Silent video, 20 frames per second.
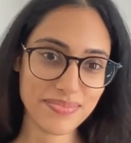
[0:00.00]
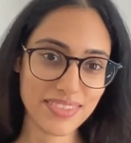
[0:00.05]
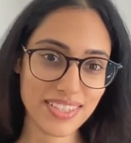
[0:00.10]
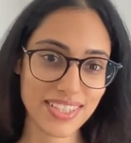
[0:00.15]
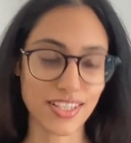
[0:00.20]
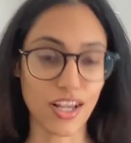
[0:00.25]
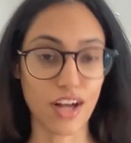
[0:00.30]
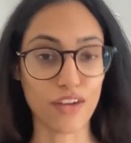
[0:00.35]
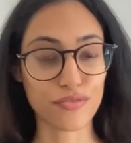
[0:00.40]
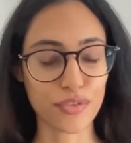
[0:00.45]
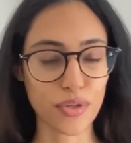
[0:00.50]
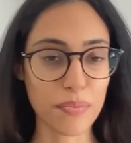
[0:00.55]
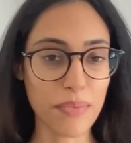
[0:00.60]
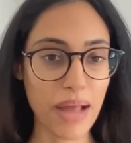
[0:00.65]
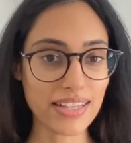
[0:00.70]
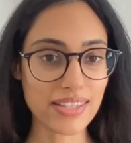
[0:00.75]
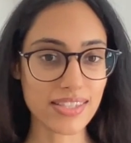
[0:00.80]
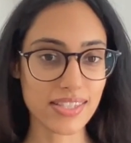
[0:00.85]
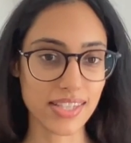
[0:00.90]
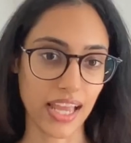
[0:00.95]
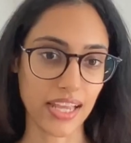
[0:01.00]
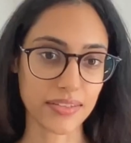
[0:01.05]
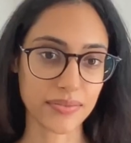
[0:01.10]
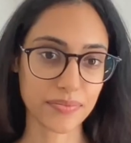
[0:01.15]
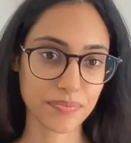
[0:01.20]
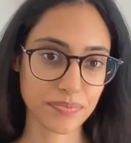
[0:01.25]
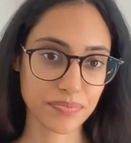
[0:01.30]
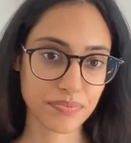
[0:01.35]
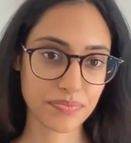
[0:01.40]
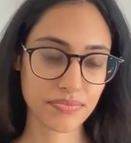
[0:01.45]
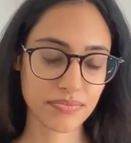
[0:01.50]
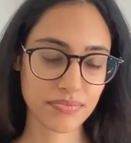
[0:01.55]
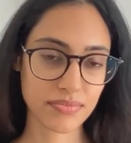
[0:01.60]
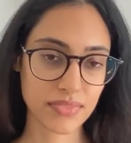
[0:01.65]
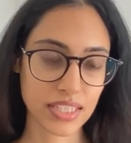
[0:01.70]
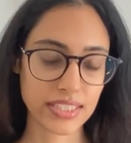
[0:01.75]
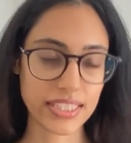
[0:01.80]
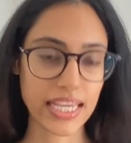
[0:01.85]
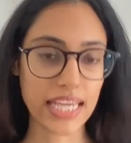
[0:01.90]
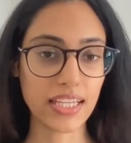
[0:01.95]
self-romancing,
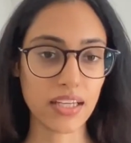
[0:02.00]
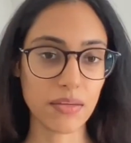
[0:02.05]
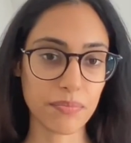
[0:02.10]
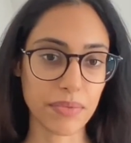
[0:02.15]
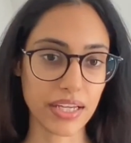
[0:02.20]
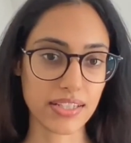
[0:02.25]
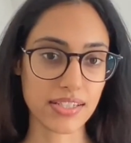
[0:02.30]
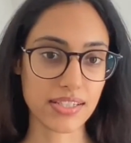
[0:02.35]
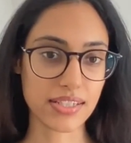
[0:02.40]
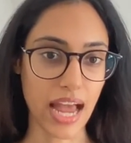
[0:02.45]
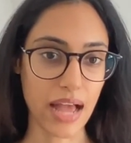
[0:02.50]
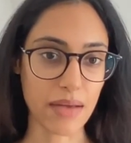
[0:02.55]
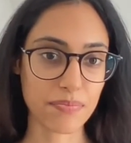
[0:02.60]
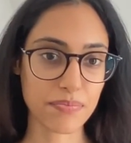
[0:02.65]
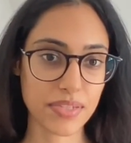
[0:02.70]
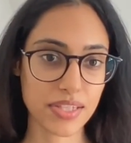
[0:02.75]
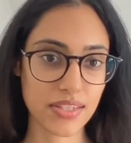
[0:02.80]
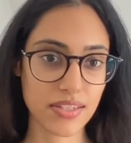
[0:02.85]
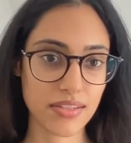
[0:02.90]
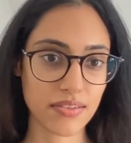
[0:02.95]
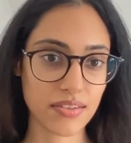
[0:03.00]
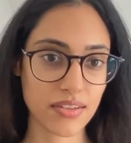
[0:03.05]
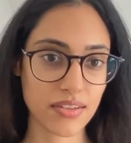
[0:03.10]
taking big steps,